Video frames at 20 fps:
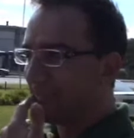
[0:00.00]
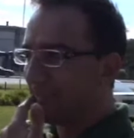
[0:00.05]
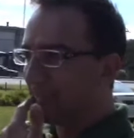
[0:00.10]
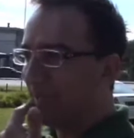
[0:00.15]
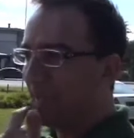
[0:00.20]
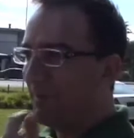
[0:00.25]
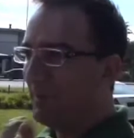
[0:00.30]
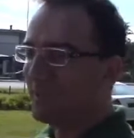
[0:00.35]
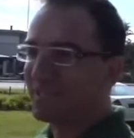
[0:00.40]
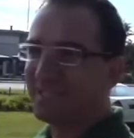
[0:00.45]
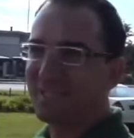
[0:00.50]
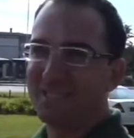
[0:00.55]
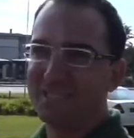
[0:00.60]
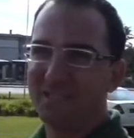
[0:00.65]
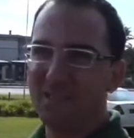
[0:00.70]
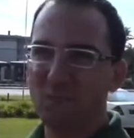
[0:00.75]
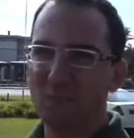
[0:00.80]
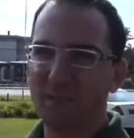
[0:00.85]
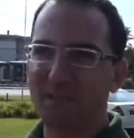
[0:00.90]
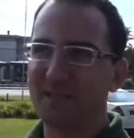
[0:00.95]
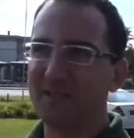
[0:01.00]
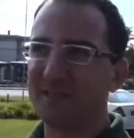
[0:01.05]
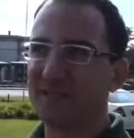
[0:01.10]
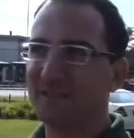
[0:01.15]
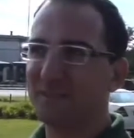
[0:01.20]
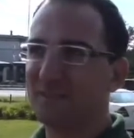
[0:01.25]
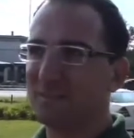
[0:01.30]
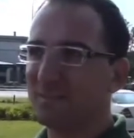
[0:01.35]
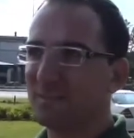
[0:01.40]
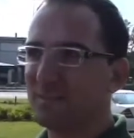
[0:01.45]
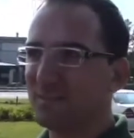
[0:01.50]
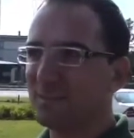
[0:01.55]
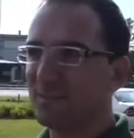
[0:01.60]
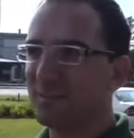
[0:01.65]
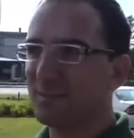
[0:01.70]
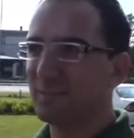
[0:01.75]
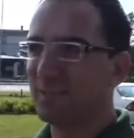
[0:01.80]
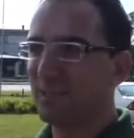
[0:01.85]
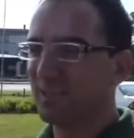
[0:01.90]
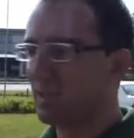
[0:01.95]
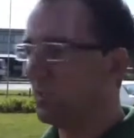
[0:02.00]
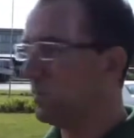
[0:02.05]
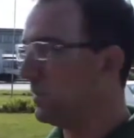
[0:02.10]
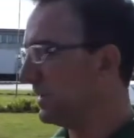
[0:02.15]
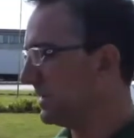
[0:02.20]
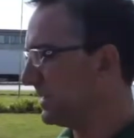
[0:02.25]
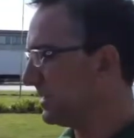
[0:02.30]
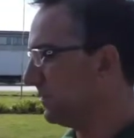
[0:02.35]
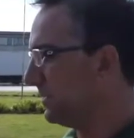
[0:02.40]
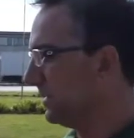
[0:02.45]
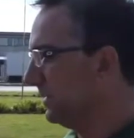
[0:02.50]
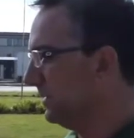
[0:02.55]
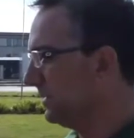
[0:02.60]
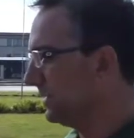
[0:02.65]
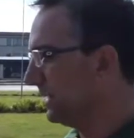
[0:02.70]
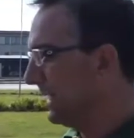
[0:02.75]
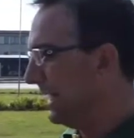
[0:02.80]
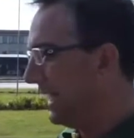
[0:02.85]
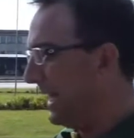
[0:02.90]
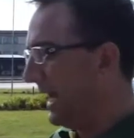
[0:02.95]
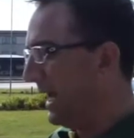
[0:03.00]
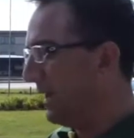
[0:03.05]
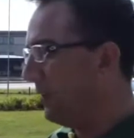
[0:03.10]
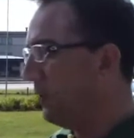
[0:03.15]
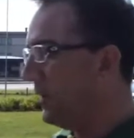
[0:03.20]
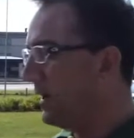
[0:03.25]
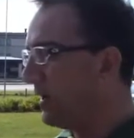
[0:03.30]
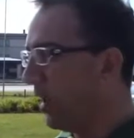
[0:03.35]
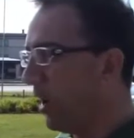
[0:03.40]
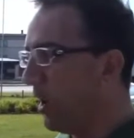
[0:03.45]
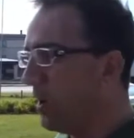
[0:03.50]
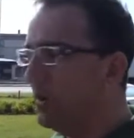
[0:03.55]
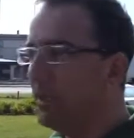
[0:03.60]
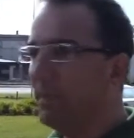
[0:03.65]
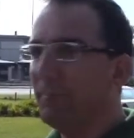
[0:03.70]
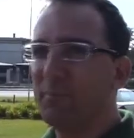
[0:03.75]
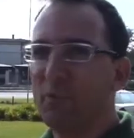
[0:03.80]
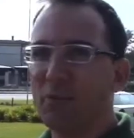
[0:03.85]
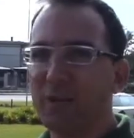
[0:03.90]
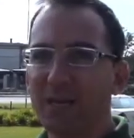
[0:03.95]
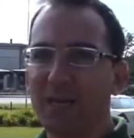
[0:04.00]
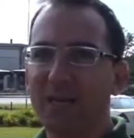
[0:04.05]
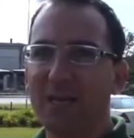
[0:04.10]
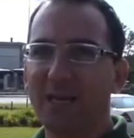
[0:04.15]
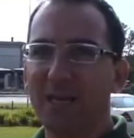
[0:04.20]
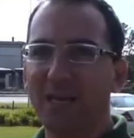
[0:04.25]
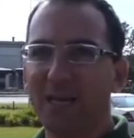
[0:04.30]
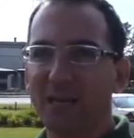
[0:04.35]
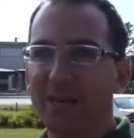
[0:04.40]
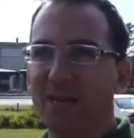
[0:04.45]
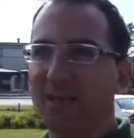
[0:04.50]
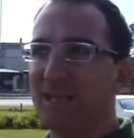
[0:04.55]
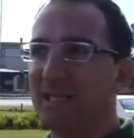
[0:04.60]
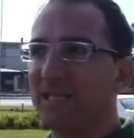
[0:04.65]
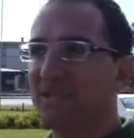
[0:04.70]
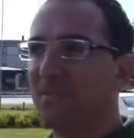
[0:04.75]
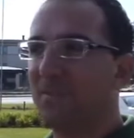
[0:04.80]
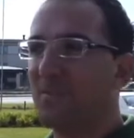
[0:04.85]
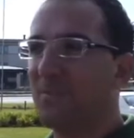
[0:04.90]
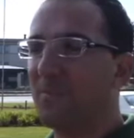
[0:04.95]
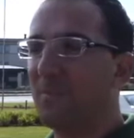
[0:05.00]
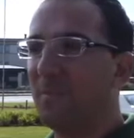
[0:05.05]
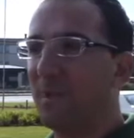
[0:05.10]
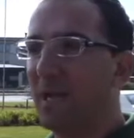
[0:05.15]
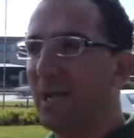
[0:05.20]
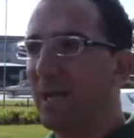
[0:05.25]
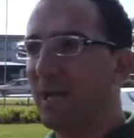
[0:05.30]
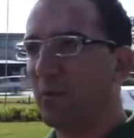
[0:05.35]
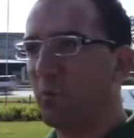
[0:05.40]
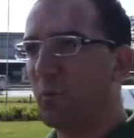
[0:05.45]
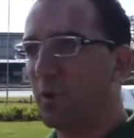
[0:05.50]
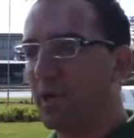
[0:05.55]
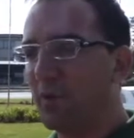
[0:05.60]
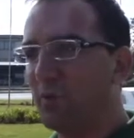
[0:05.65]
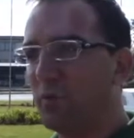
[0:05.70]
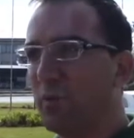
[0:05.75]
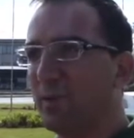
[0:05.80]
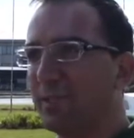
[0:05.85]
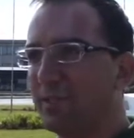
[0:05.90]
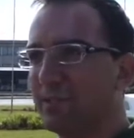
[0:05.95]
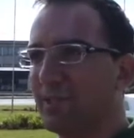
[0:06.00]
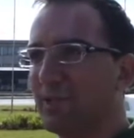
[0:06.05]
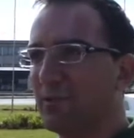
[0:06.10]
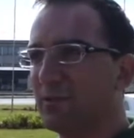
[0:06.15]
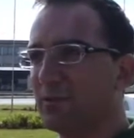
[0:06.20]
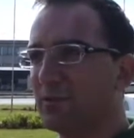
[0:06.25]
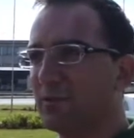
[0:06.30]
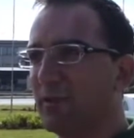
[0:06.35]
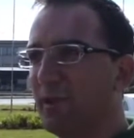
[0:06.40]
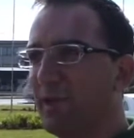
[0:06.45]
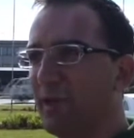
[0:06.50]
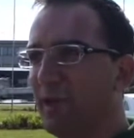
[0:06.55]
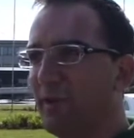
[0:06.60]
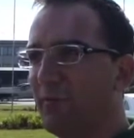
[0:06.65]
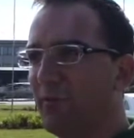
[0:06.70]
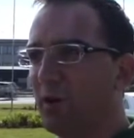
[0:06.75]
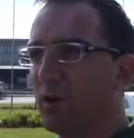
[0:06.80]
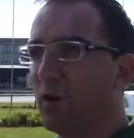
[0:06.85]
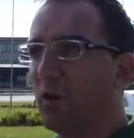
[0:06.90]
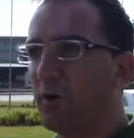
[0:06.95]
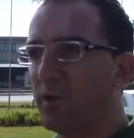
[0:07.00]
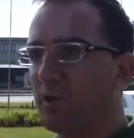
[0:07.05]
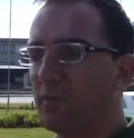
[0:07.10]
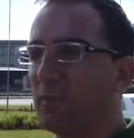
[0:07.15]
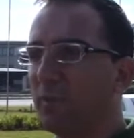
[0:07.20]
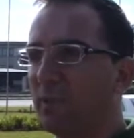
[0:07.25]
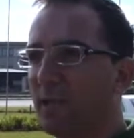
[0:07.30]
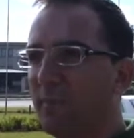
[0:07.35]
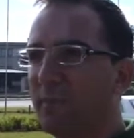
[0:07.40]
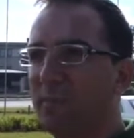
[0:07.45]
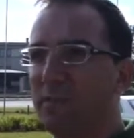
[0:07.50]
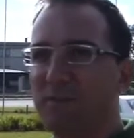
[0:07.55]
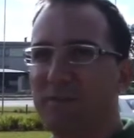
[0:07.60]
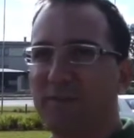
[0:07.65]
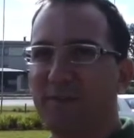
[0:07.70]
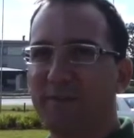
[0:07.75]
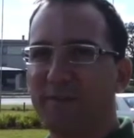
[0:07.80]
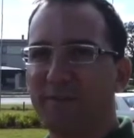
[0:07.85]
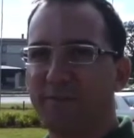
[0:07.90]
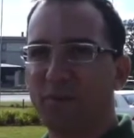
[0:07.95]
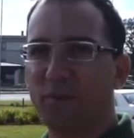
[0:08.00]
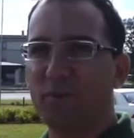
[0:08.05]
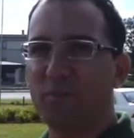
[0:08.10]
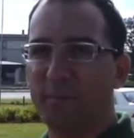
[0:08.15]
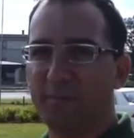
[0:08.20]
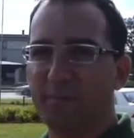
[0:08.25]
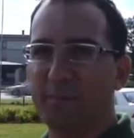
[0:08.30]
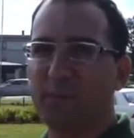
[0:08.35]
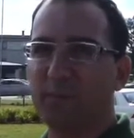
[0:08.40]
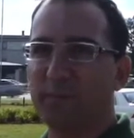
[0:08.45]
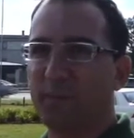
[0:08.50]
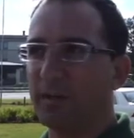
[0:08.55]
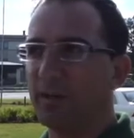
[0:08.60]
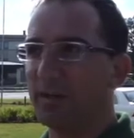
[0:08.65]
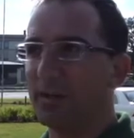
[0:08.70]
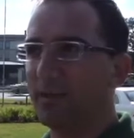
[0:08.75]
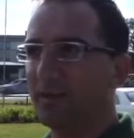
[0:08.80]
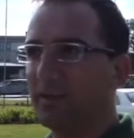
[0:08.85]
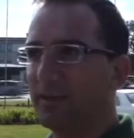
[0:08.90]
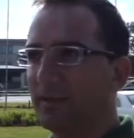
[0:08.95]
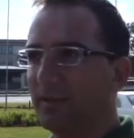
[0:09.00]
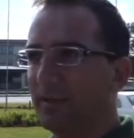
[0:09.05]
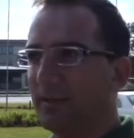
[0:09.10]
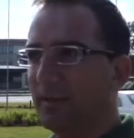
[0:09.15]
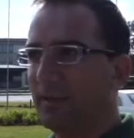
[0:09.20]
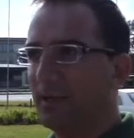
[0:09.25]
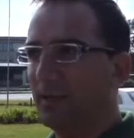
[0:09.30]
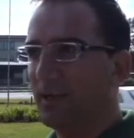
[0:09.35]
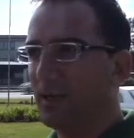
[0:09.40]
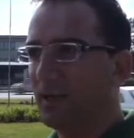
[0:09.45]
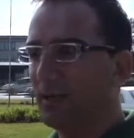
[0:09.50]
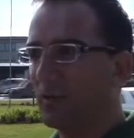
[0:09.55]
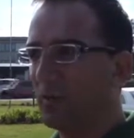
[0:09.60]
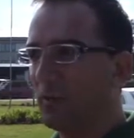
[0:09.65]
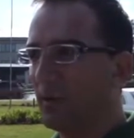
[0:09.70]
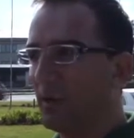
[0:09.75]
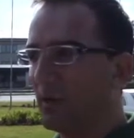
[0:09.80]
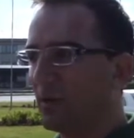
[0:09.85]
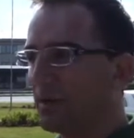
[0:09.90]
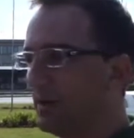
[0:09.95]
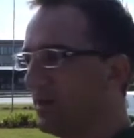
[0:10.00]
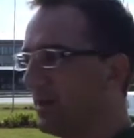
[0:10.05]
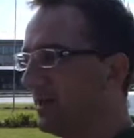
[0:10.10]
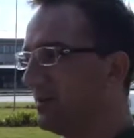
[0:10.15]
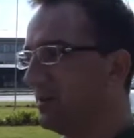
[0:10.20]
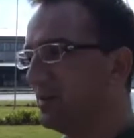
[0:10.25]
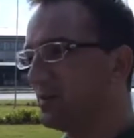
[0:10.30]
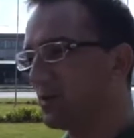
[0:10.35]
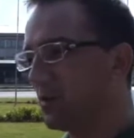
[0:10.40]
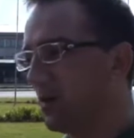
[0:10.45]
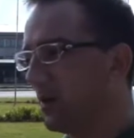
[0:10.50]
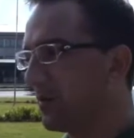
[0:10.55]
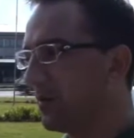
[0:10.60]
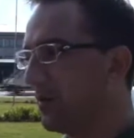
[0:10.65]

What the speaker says: Say about 16 weeks. 16 weeks to build. And we're only bringing in whatever we sell. So every car that we come into South Africa will be bespoke. We're not going to do stock.